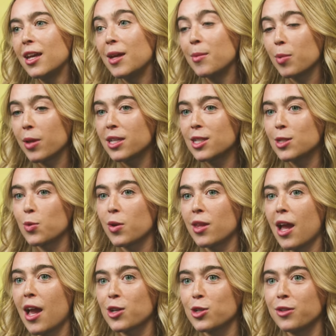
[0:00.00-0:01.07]
in places where
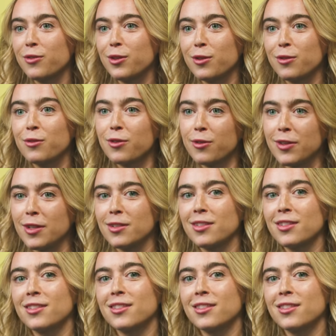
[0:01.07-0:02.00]
they actually feel fulfilled.